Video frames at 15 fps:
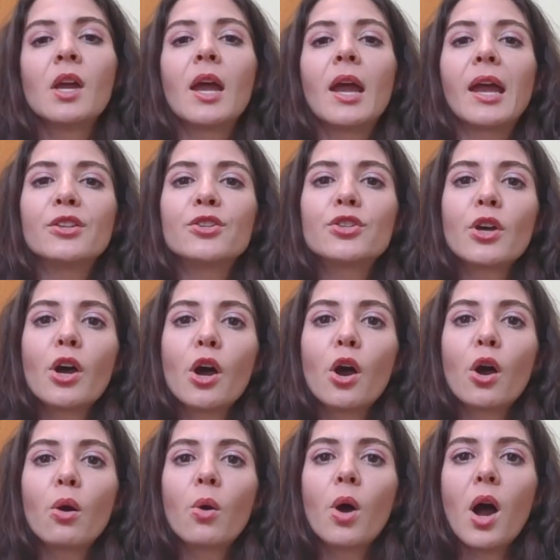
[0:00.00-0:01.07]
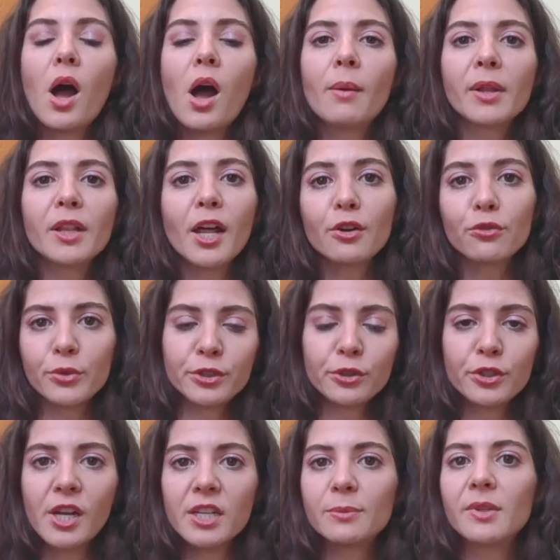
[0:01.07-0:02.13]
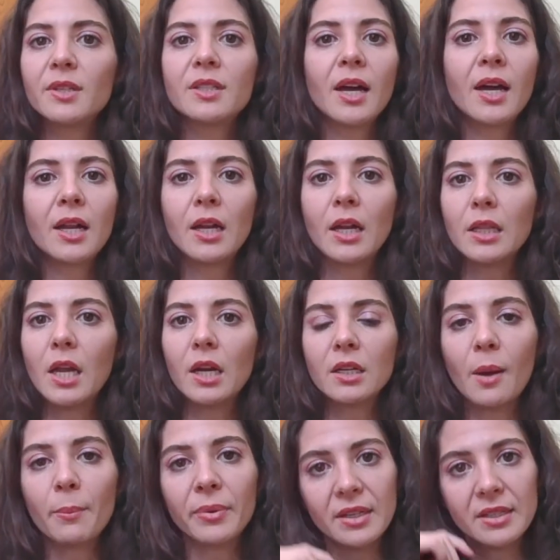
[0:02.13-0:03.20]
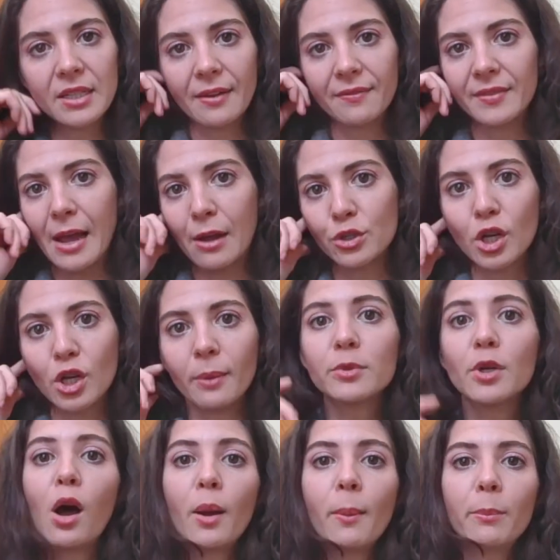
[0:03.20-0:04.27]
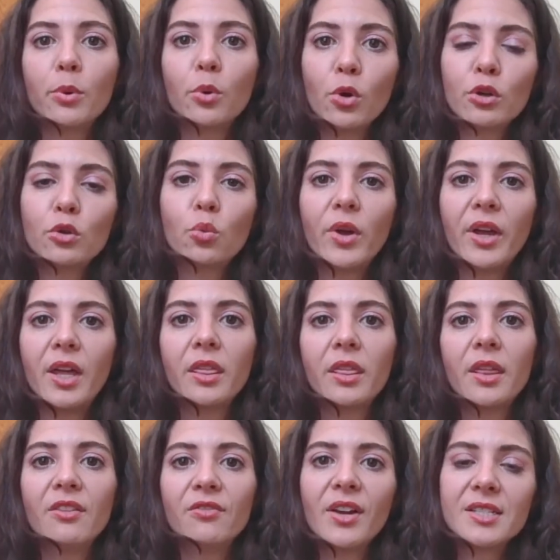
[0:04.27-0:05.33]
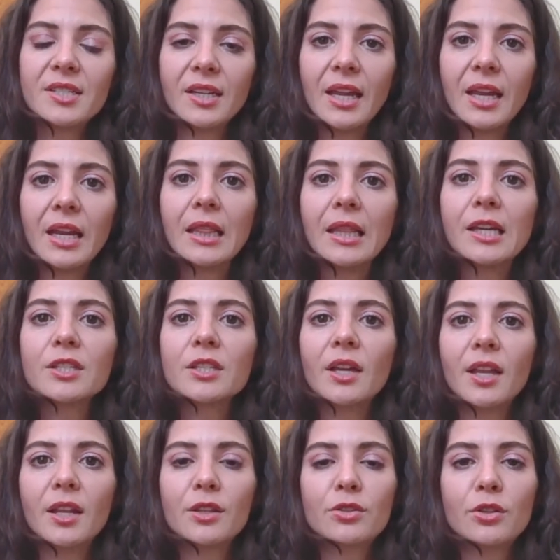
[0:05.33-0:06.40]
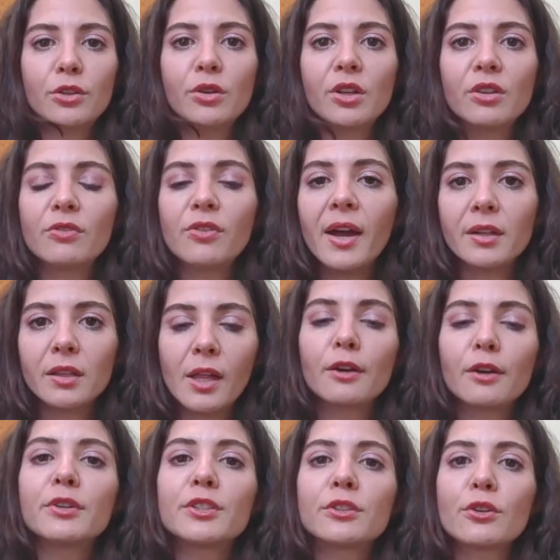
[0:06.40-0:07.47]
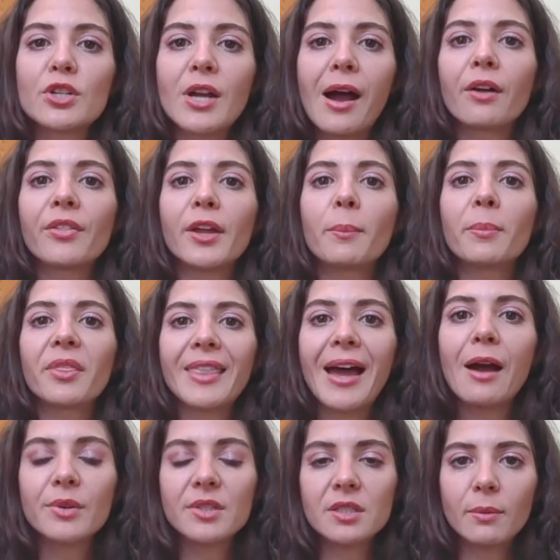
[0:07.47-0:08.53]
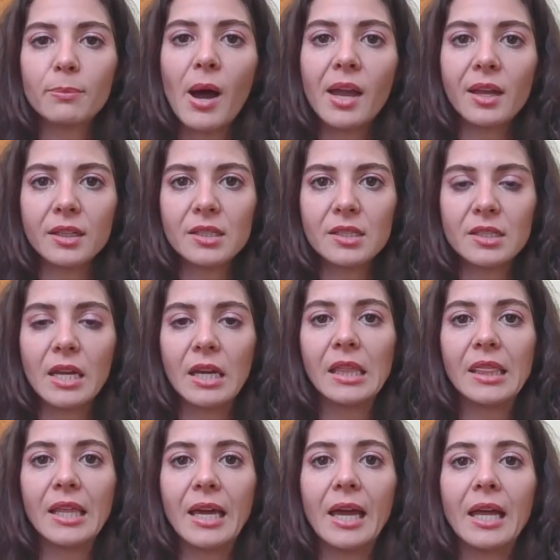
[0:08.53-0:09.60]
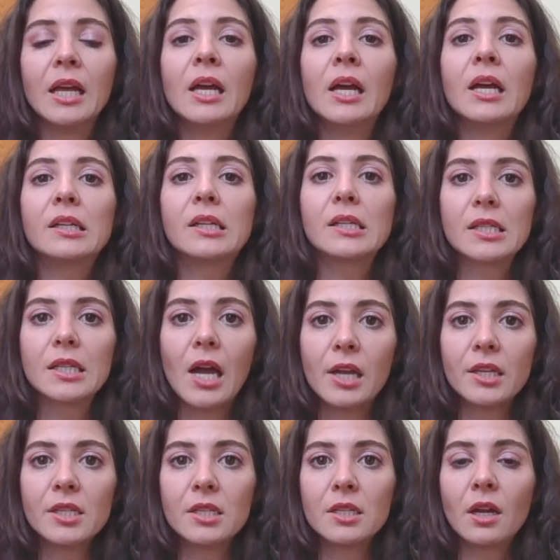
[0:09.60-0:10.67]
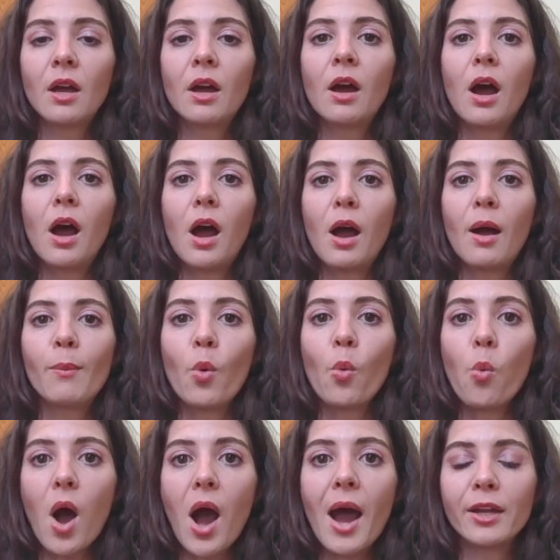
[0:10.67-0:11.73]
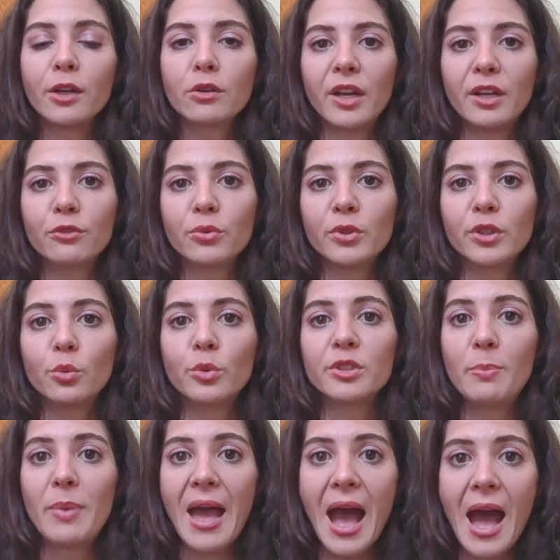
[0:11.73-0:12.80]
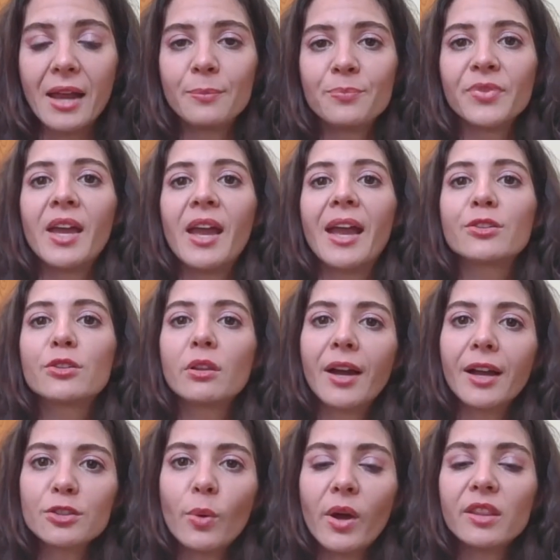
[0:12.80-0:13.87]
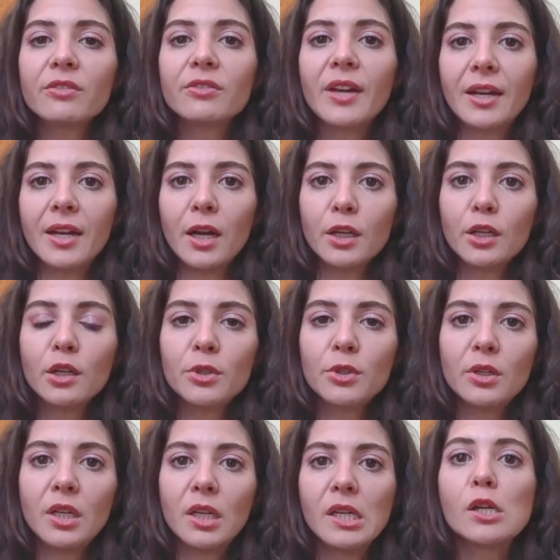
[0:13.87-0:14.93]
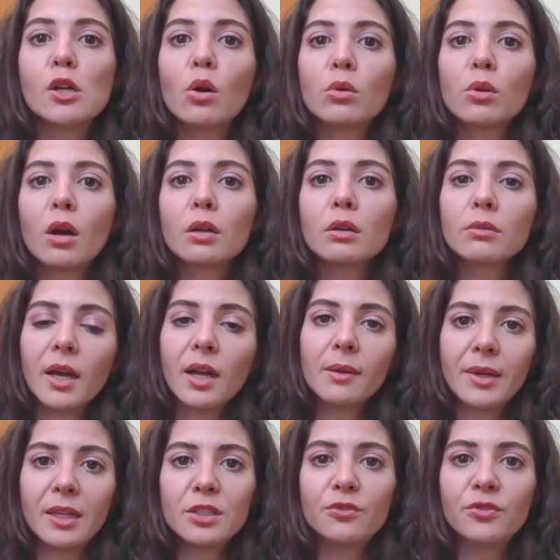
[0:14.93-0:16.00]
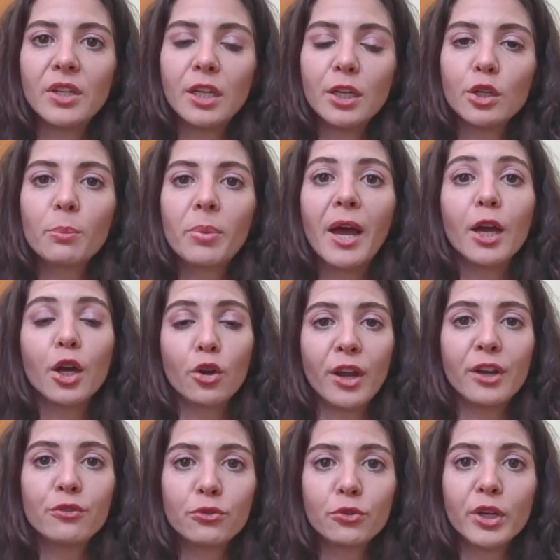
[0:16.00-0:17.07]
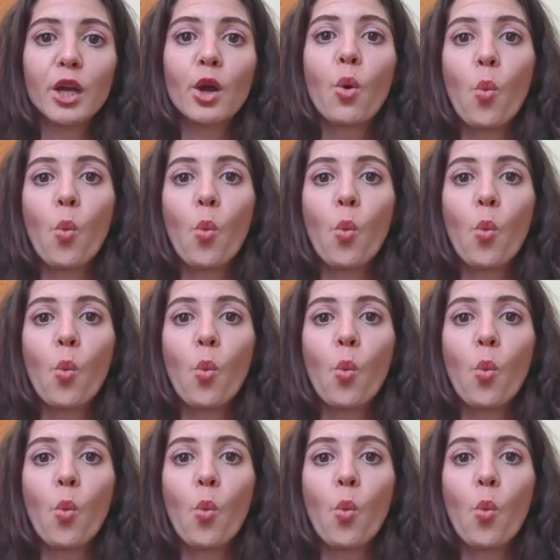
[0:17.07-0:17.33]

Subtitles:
And so a lot of research has been done, and a lot of companies have now jumped on board with investigating this. And so you can find a lot of research out there, but that was the pilot study that discussed why grain-free was bad. And so that's why the veterinary community no longer recommends feeding your pet grain-free.